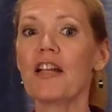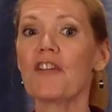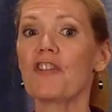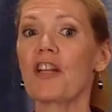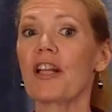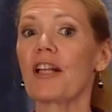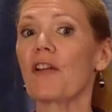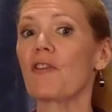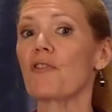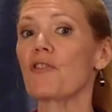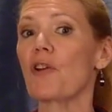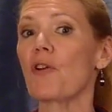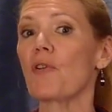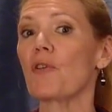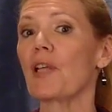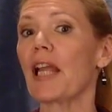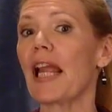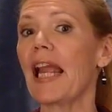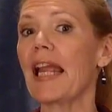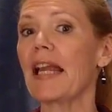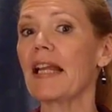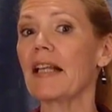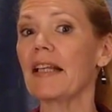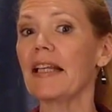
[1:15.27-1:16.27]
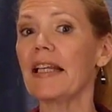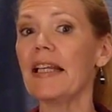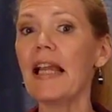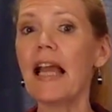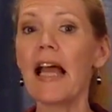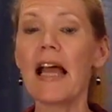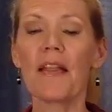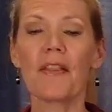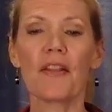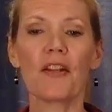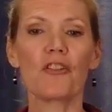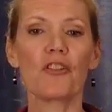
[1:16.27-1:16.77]
JLo told
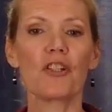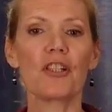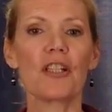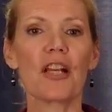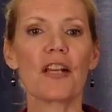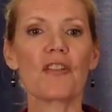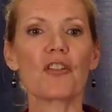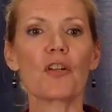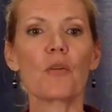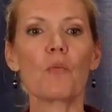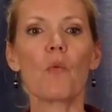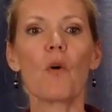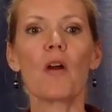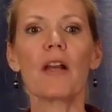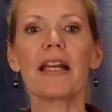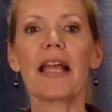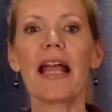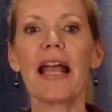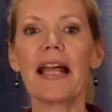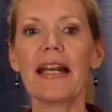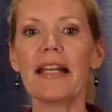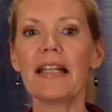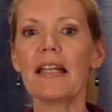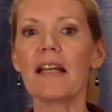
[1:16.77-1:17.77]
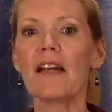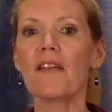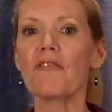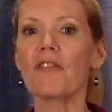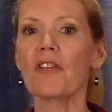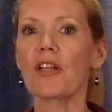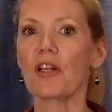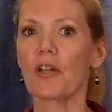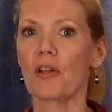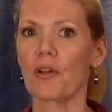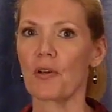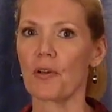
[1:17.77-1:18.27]
Haley that she doesn't want any of
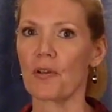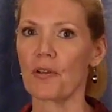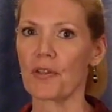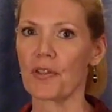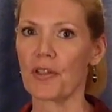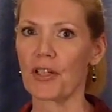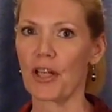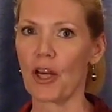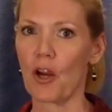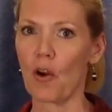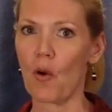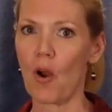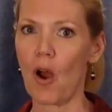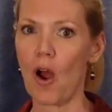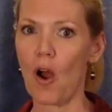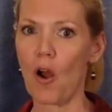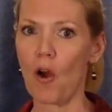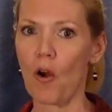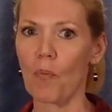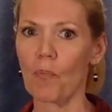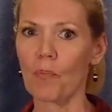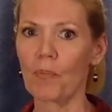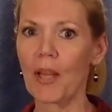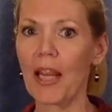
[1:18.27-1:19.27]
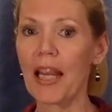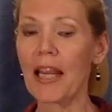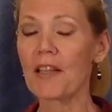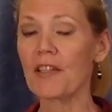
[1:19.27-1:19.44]
the girls to go home.